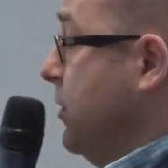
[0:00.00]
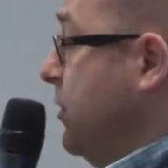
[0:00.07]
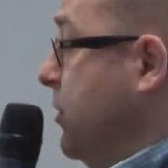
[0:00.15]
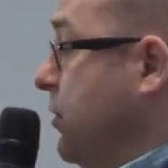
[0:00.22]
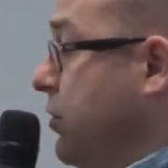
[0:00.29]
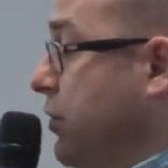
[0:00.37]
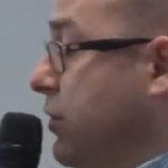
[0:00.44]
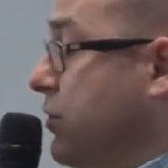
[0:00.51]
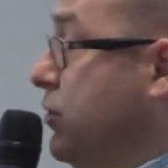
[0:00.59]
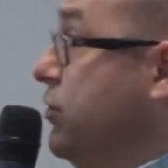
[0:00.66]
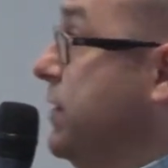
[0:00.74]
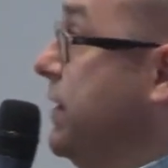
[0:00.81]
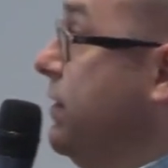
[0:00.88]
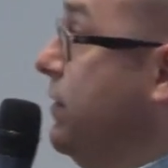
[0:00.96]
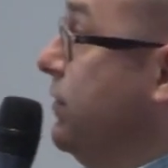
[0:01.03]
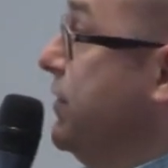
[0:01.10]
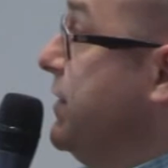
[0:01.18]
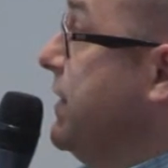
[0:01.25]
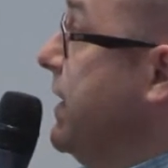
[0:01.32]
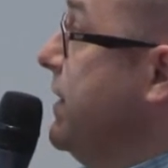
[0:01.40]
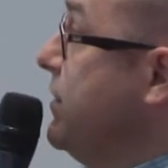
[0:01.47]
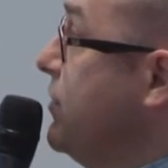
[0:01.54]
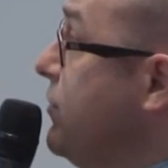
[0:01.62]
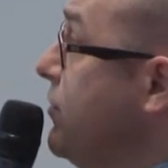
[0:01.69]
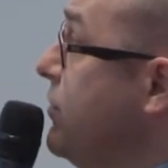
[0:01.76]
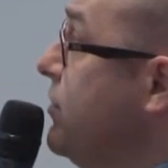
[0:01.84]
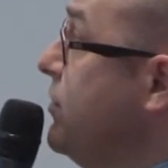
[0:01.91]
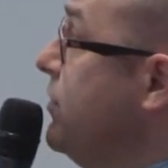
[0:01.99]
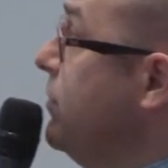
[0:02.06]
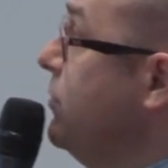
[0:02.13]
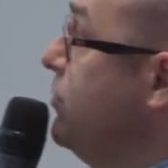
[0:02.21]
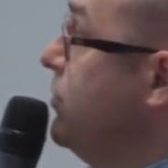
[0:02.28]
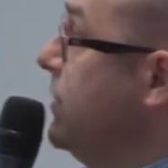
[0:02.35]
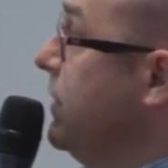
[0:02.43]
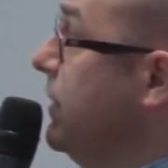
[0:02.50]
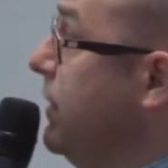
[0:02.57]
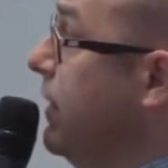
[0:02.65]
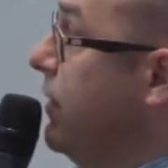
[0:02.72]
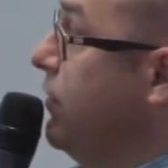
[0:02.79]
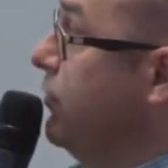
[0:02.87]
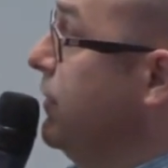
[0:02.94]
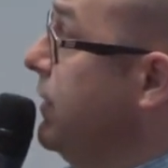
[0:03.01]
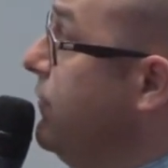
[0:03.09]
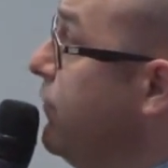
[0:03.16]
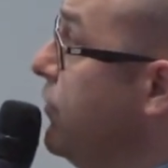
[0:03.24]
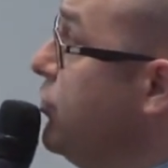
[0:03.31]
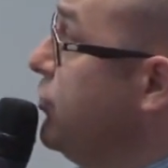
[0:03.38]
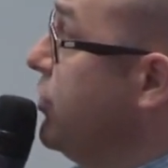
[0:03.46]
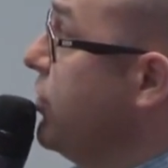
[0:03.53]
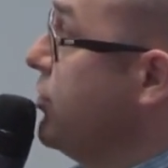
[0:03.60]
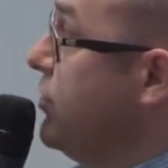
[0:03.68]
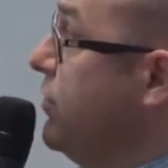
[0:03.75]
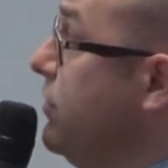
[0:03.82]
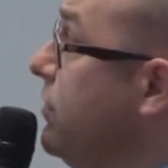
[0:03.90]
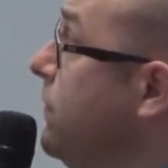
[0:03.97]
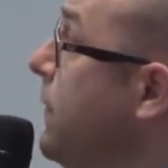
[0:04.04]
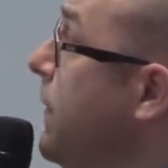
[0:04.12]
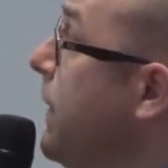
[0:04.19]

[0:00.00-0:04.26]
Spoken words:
So you see here the sensors, you see the IoT infrastructure,